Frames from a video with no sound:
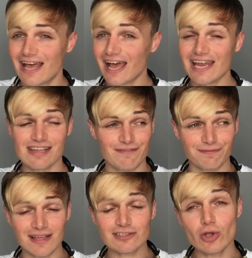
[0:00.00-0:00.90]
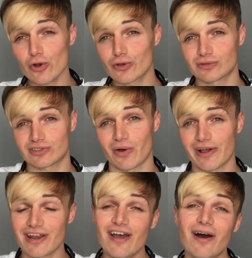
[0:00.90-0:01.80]
And if that's not a good
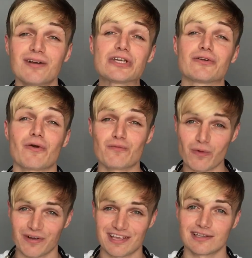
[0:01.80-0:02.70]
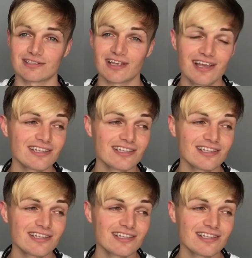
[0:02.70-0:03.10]
sign, I don't know what is.